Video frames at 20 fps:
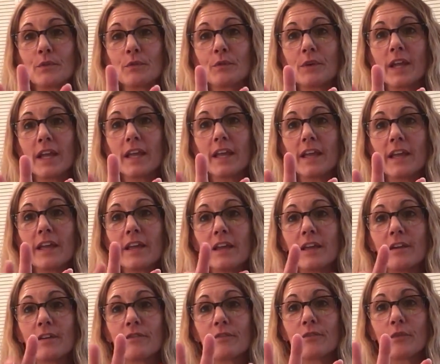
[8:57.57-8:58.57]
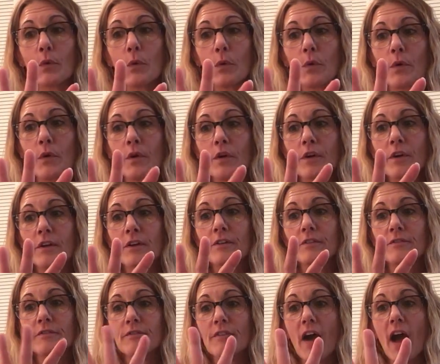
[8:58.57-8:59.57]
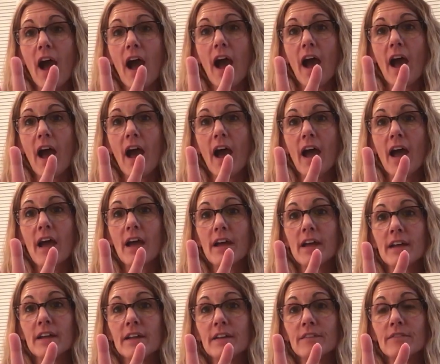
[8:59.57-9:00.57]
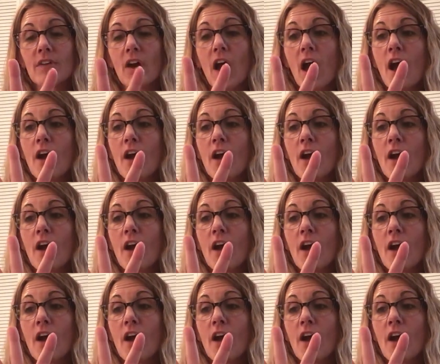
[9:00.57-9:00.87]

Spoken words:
three, four, five.